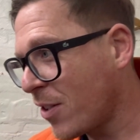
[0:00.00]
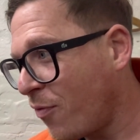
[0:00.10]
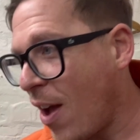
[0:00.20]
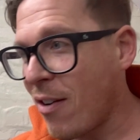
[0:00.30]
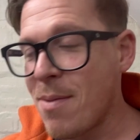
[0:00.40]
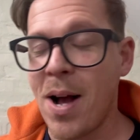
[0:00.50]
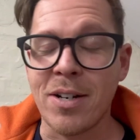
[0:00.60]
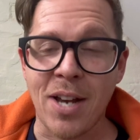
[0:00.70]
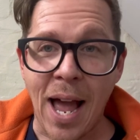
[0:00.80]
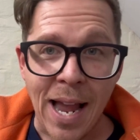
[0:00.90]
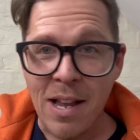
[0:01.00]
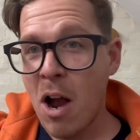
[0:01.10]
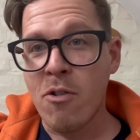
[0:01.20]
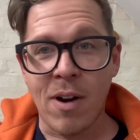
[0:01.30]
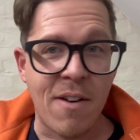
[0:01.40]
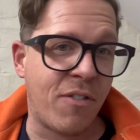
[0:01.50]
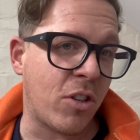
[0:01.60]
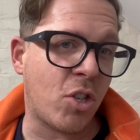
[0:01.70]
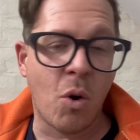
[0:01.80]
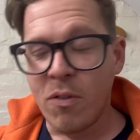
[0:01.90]
very much over 8
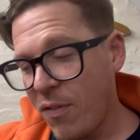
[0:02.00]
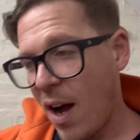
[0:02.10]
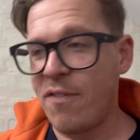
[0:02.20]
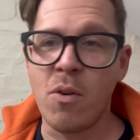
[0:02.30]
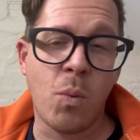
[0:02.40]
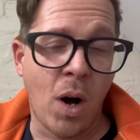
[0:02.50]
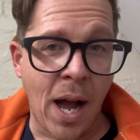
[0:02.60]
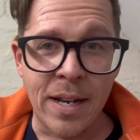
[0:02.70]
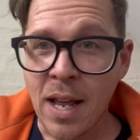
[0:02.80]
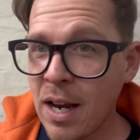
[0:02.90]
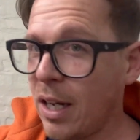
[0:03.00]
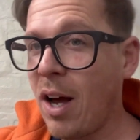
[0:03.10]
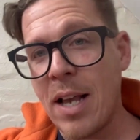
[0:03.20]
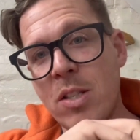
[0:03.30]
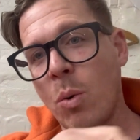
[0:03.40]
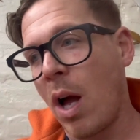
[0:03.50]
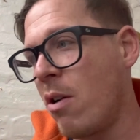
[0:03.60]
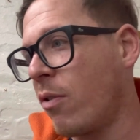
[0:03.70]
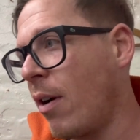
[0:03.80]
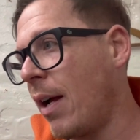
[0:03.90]
foot tall, 5 foot wide, lights all
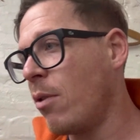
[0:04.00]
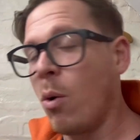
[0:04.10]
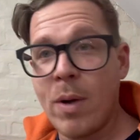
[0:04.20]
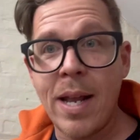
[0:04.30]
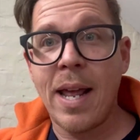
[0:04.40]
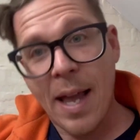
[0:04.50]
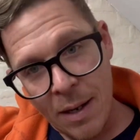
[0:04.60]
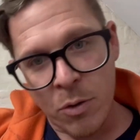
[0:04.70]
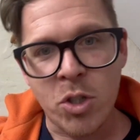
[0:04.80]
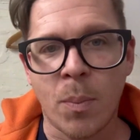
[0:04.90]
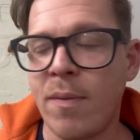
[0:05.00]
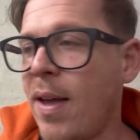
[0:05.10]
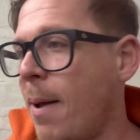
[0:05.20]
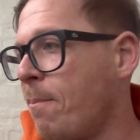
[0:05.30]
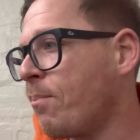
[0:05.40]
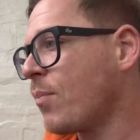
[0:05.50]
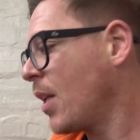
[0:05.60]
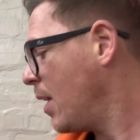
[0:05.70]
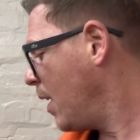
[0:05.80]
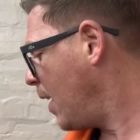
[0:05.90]
over it, or in it and on top of it.
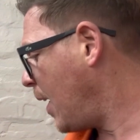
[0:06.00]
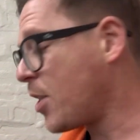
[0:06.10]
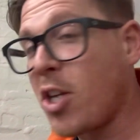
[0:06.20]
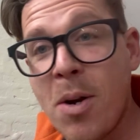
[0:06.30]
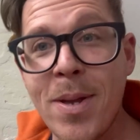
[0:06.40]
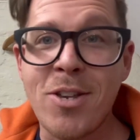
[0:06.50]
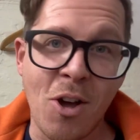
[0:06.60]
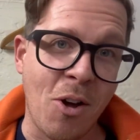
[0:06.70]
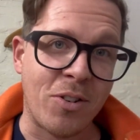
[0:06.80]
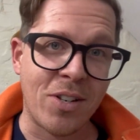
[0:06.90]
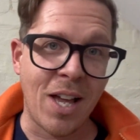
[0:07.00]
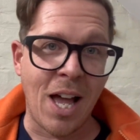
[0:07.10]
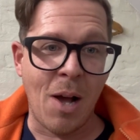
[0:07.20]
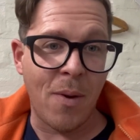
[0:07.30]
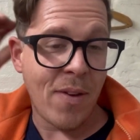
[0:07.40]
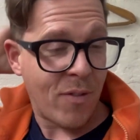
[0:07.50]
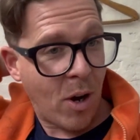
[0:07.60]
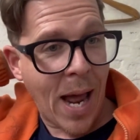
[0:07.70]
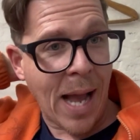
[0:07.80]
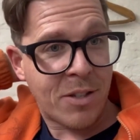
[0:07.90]
It's going to be good. We've even
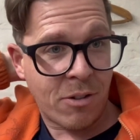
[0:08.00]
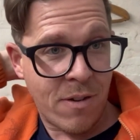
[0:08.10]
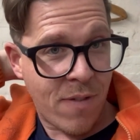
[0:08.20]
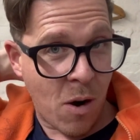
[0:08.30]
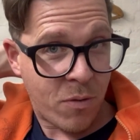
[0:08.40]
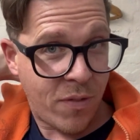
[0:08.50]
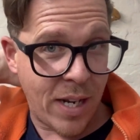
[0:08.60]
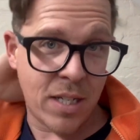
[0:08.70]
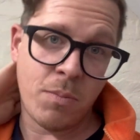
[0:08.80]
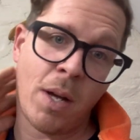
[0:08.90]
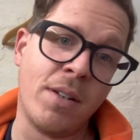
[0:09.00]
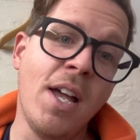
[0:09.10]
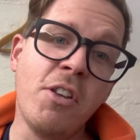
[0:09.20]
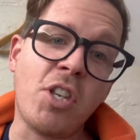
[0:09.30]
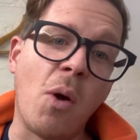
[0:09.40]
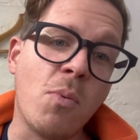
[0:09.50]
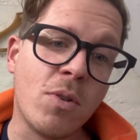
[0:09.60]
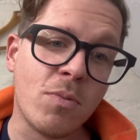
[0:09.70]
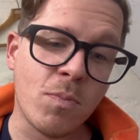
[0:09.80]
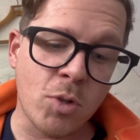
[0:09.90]
got an actor involved for this one. So
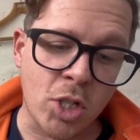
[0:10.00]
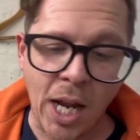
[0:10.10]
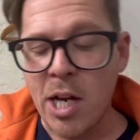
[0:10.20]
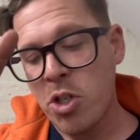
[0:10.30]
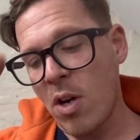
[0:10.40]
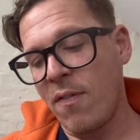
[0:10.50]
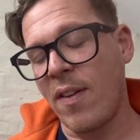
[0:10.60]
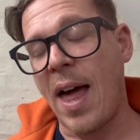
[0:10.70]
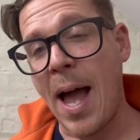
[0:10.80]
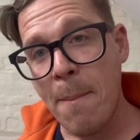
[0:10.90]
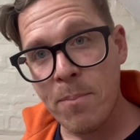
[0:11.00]
stay tuned for that.